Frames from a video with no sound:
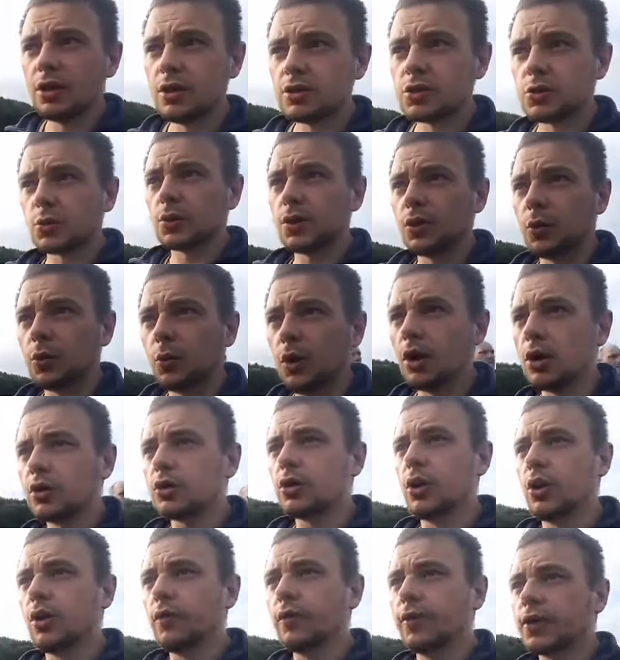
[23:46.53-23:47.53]
So we're going to
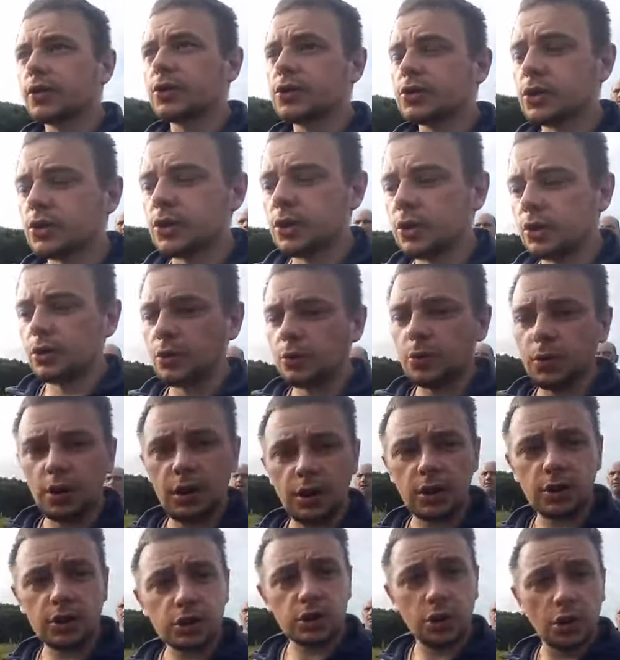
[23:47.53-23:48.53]
walk over
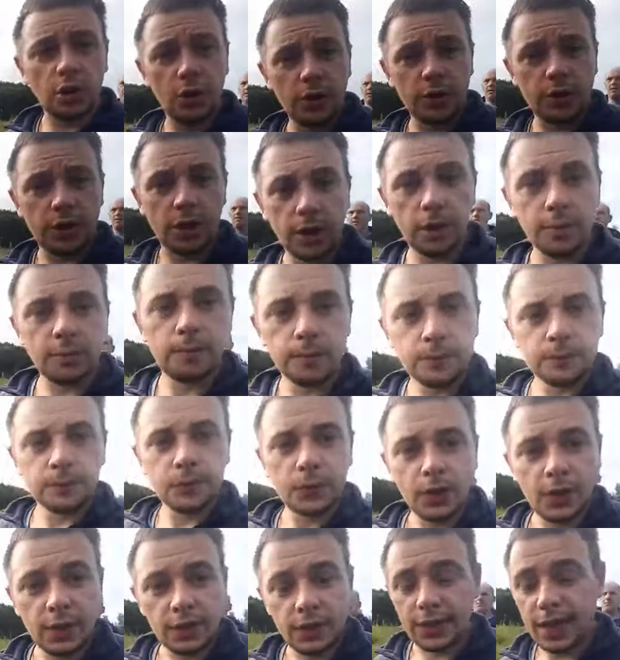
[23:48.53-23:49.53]
to show you
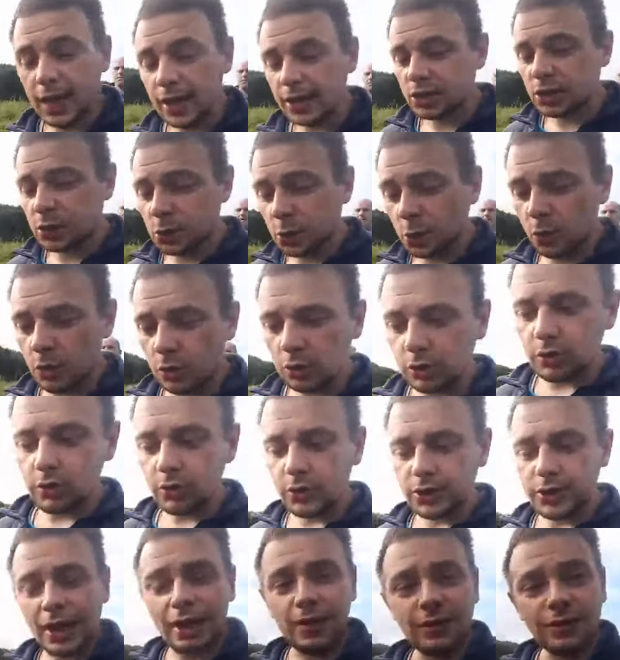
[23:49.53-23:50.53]

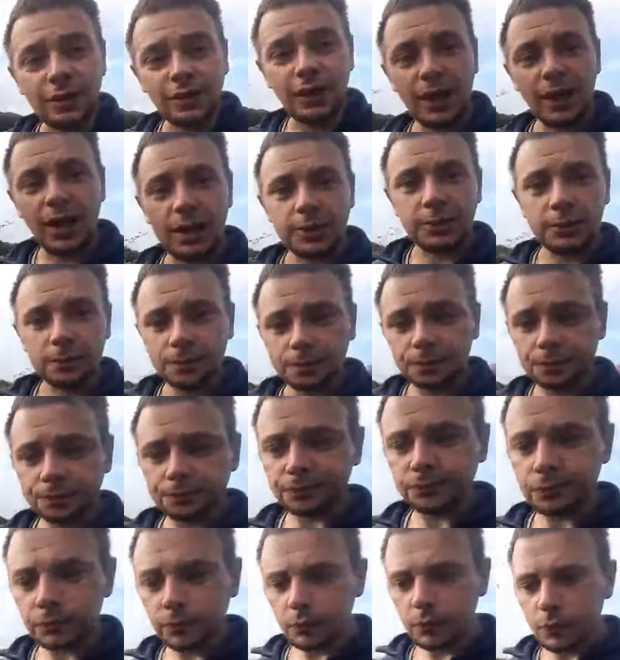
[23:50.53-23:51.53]
the alkali
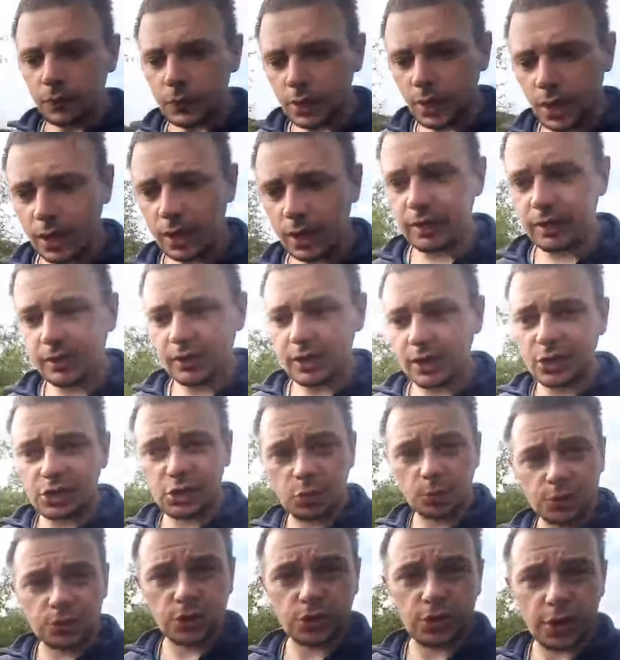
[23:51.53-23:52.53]
and the
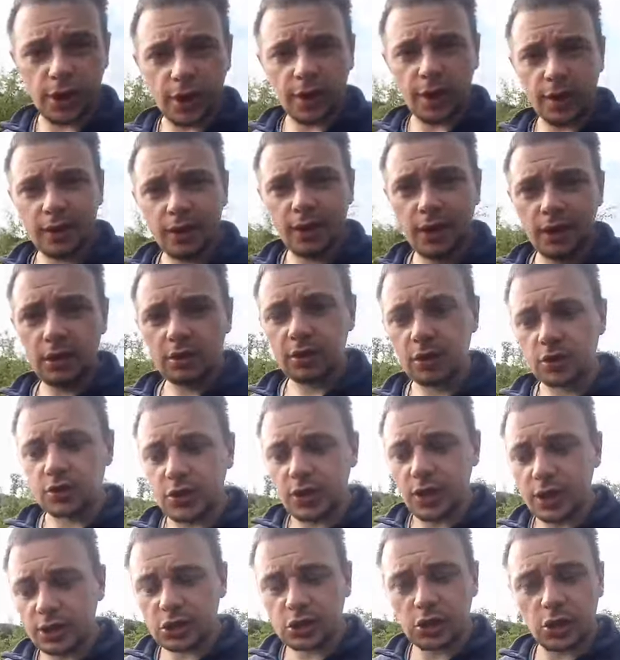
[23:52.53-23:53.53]
substrate, because
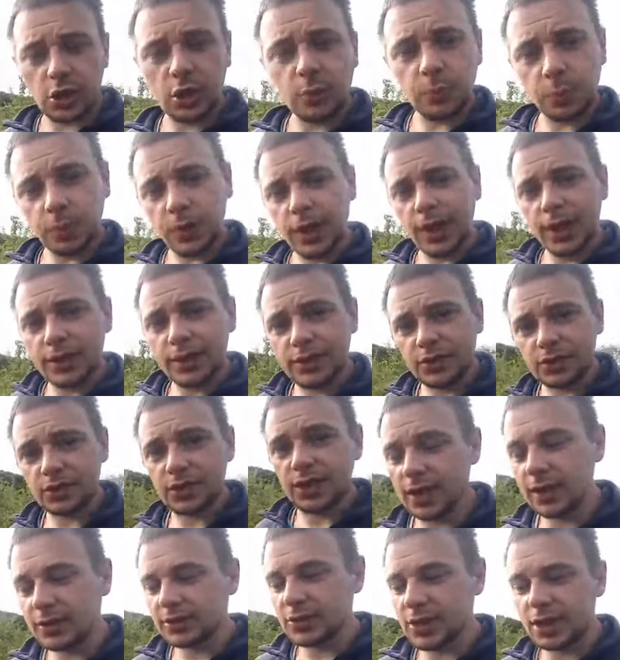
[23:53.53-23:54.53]
at certain places
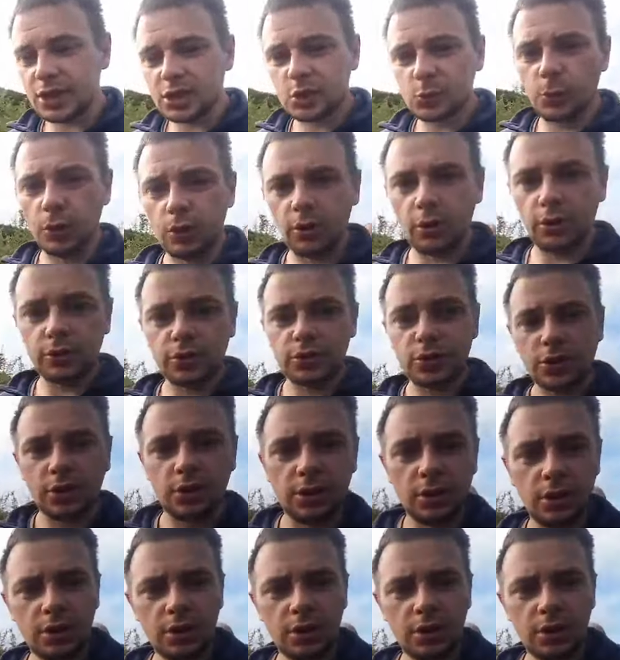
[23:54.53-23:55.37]
it is exposed.